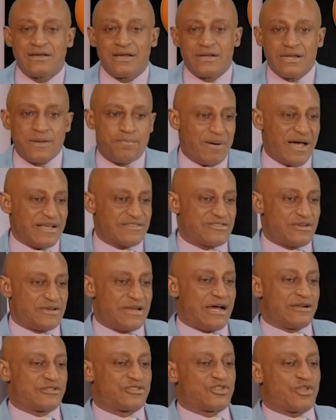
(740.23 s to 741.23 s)
the pastor
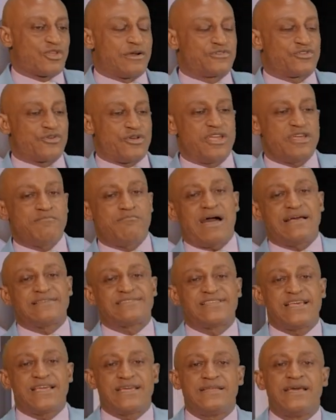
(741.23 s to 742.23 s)
now turned to him and
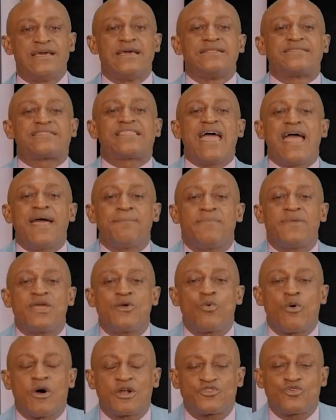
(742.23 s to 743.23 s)
said, "Tell me
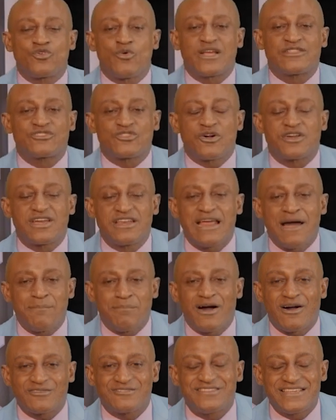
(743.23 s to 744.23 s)
what you were talking
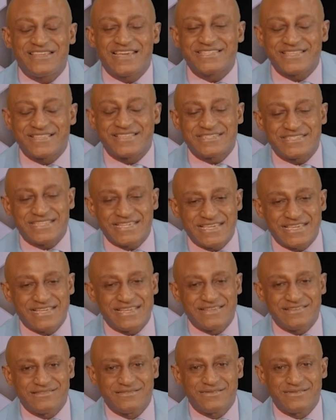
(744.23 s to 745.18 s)
about yesterday."